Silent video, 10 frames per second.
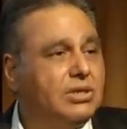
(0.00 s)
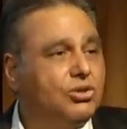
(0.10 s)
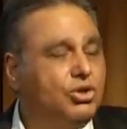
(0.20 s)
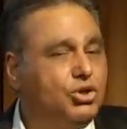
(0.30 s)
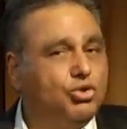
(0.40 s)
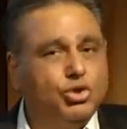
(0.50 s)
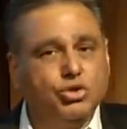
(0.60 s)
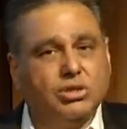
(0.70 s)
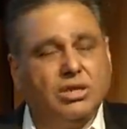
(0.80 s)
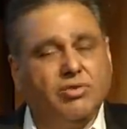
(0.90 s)
So you do
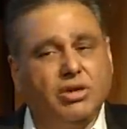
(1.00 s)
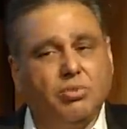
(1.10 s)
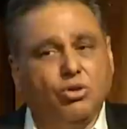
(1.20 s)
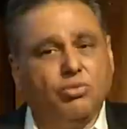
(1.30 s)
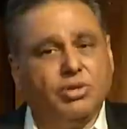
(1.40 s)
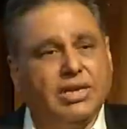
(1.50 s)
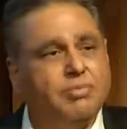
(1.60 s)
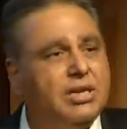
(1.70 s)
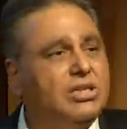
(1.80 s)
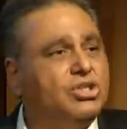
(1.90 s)
use convertible note for
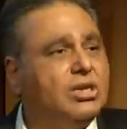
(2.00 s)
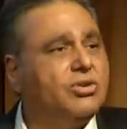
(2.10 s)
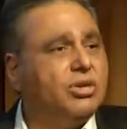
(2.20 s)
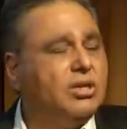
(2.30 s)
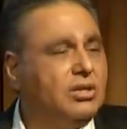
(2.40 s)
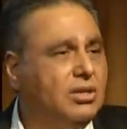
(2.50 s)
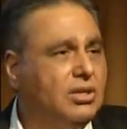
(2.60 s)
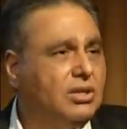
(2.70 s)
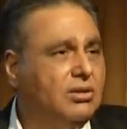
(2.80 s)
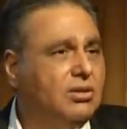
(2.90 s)
that. But in general,
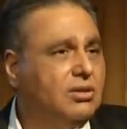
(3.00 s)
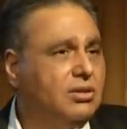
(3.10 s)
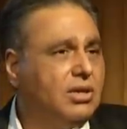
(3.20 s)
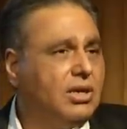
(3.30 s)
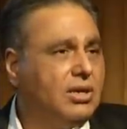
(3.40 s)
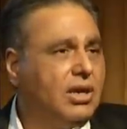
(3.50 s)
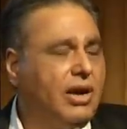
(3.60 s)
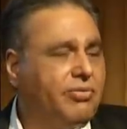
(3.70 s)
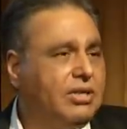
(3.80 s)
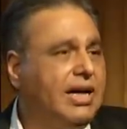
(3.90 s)

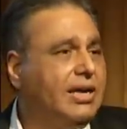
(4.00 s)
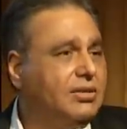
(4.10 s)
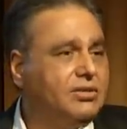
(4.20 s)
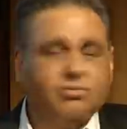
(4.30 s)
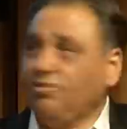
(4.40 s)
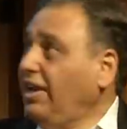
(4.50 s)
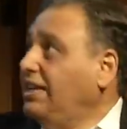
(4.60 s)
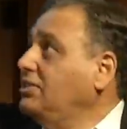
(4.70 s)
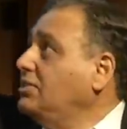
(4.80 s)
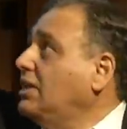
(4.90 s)
after this
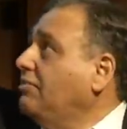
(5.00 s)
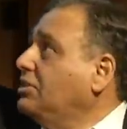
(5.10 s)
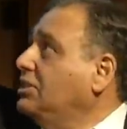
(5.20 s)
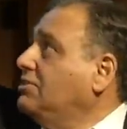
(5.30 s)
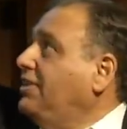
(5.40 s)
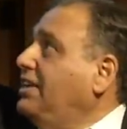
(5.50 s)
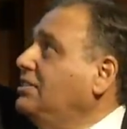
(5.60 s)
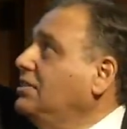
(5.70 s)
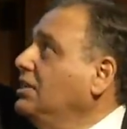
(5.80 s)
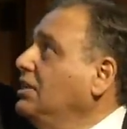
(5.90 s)

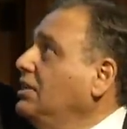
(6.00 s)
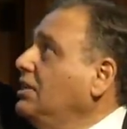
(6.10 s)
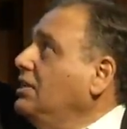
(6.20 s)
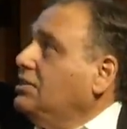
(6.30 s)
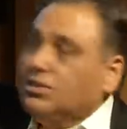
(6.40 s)
phase, is